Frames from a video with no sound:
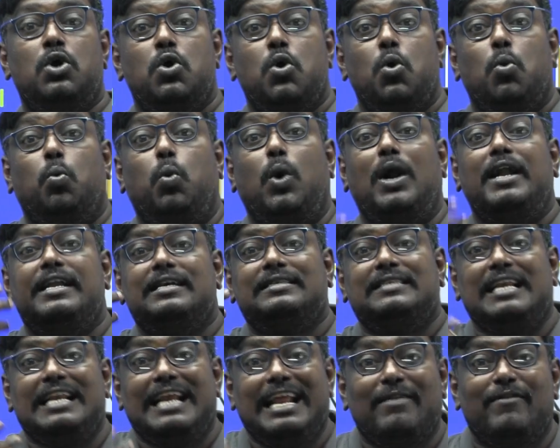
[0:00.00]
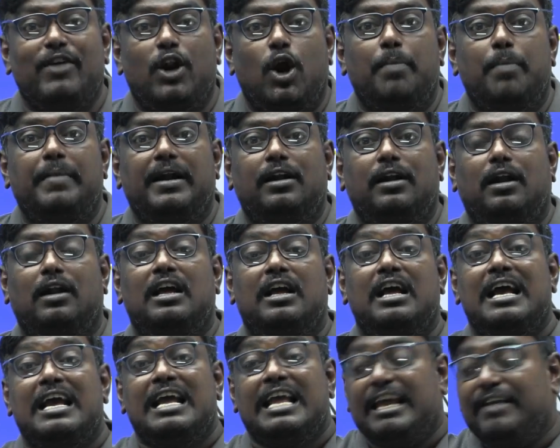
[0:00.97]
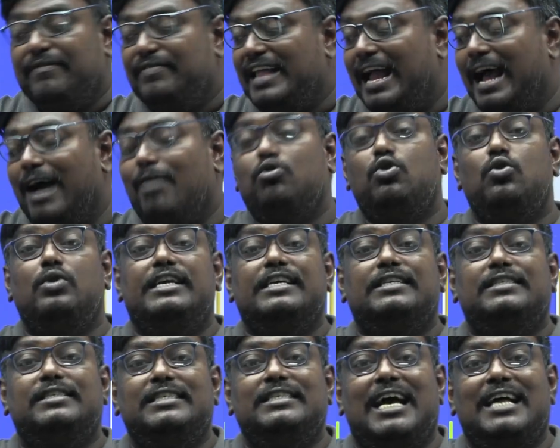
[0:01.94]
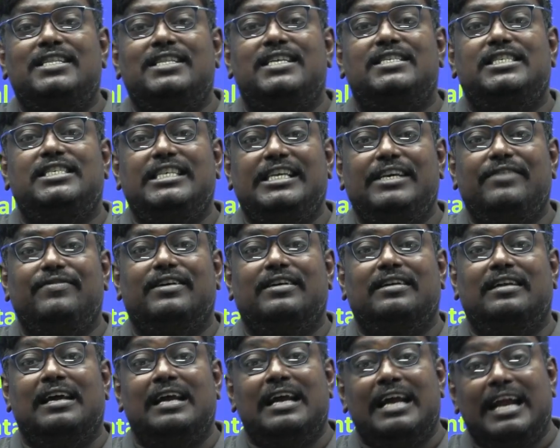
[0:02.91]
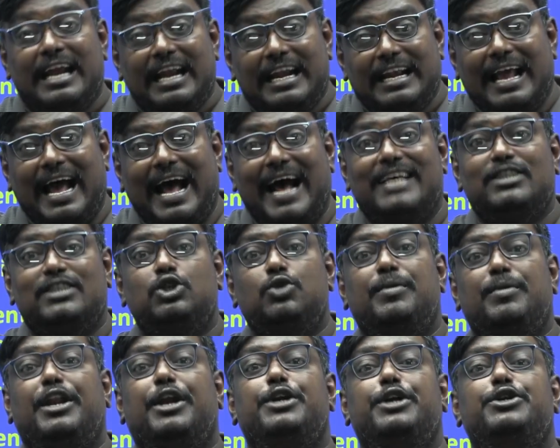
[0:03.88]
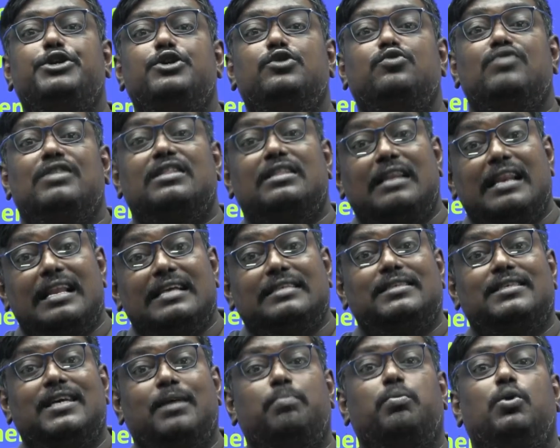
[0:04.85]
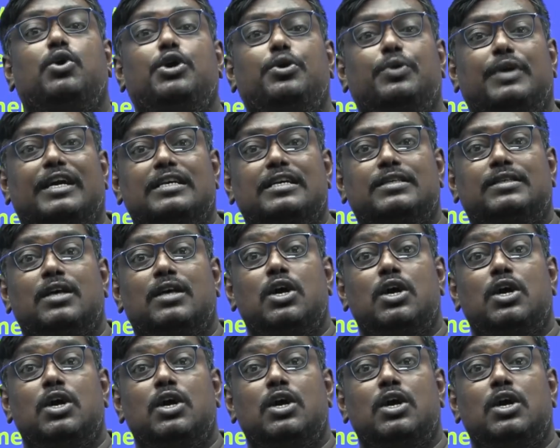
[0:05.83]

What does an environmental, if they have to discharge the sewer, it has to be reduced with lesser pollutants.